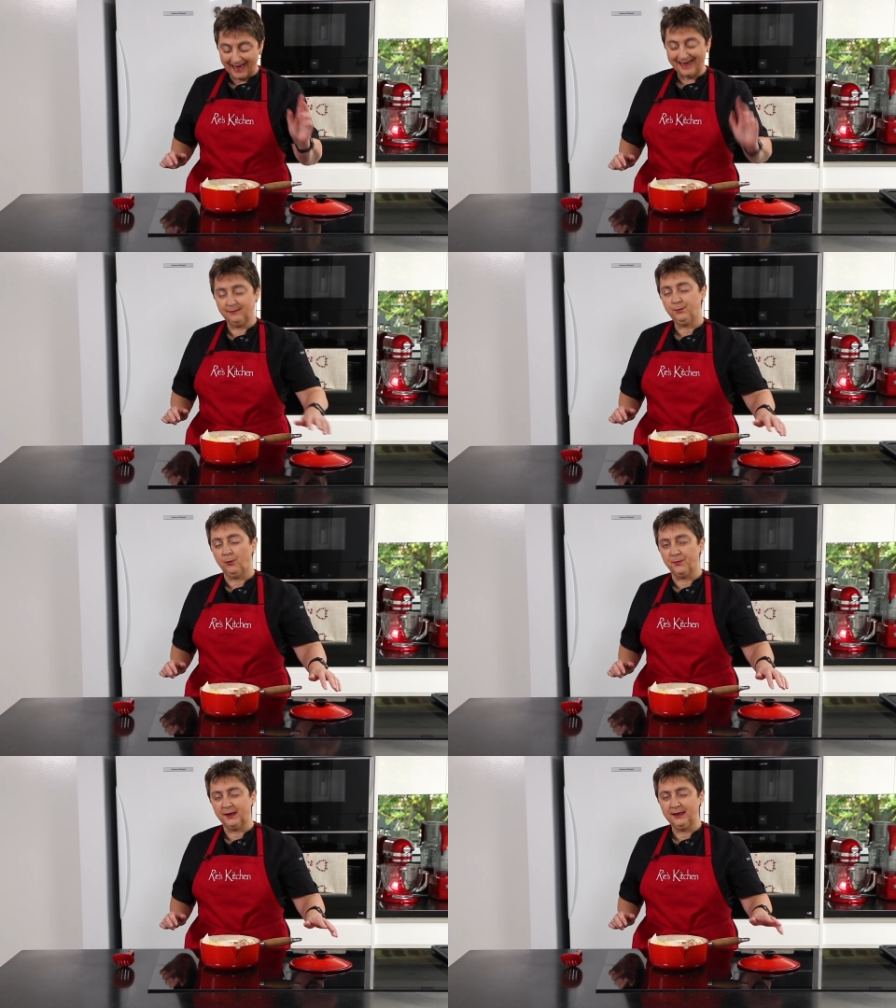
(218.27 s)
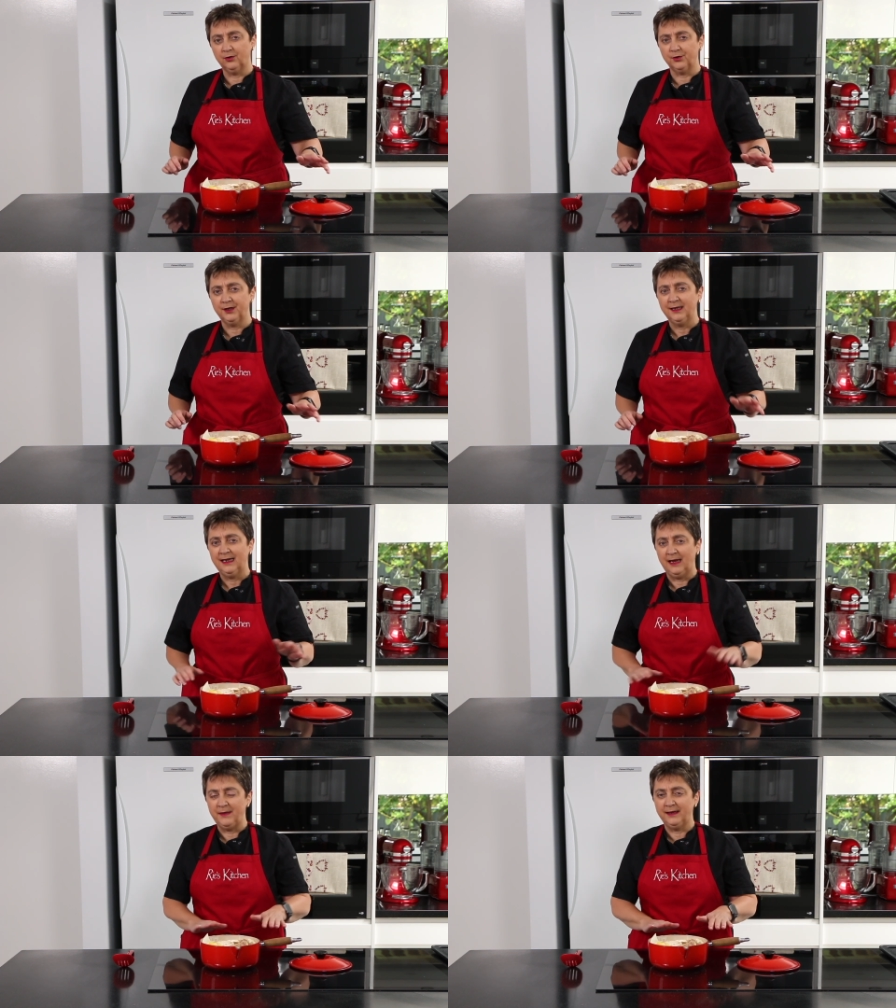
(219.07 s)
and pop the lid on
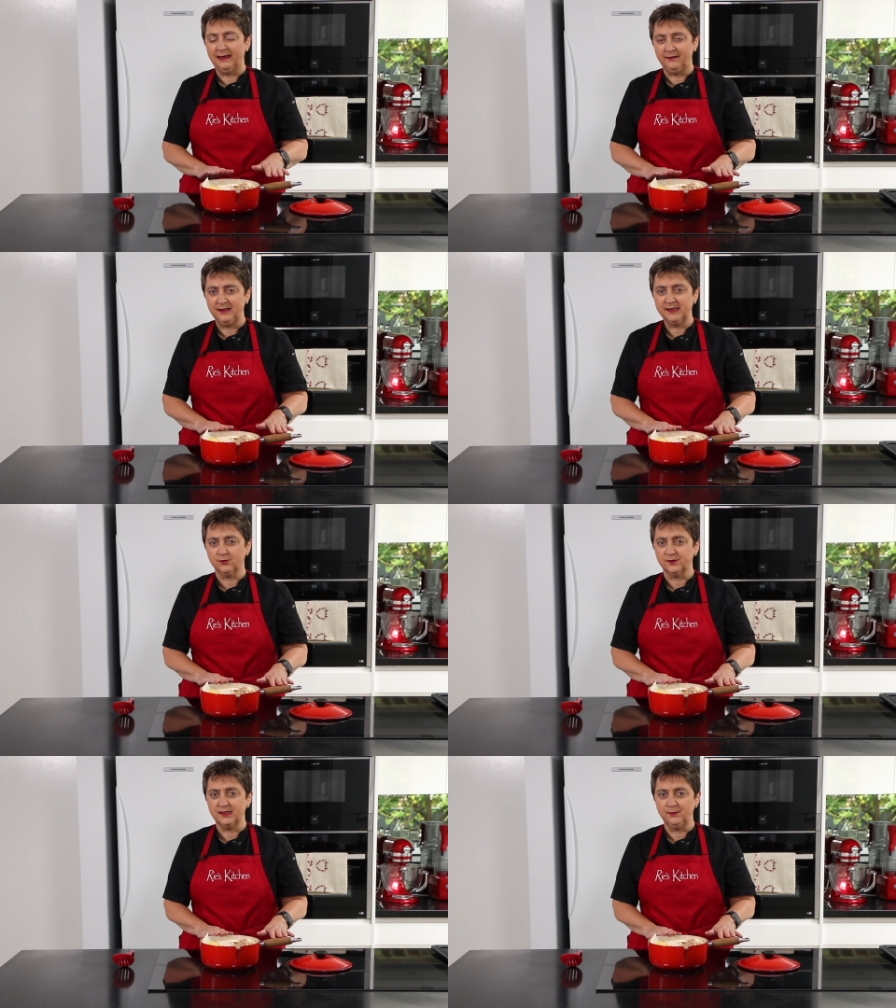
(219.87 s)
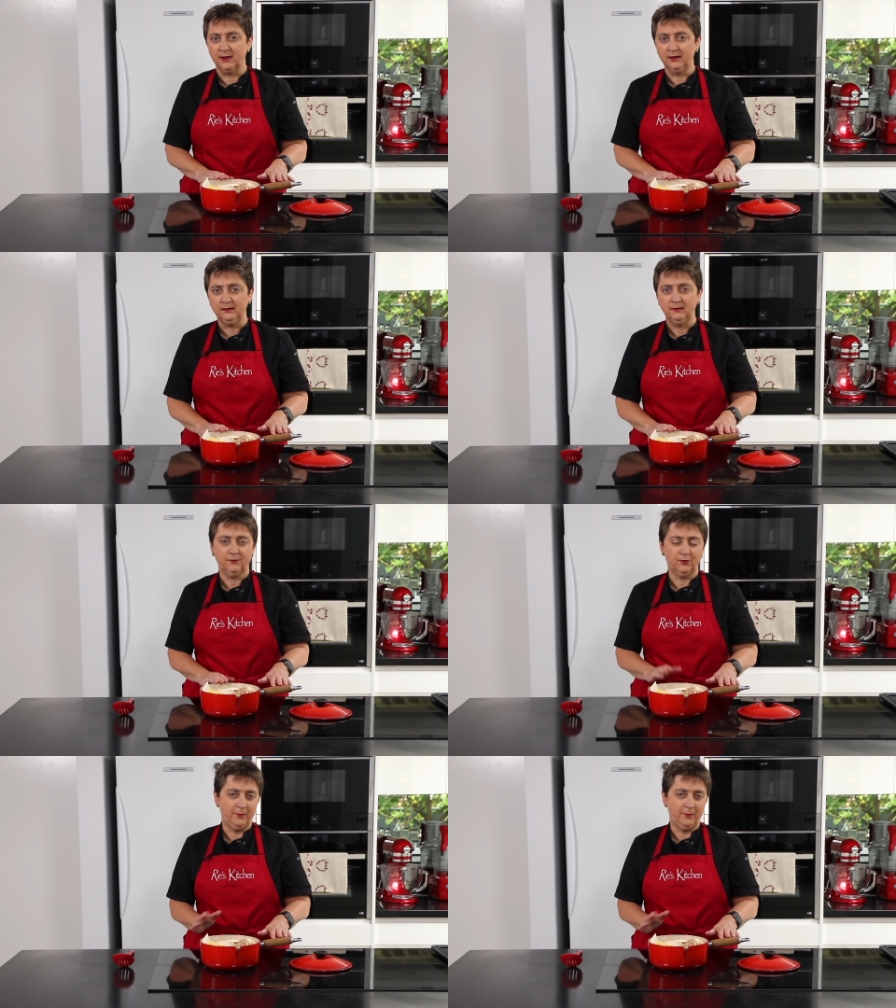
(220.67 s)
and then let this all simmer for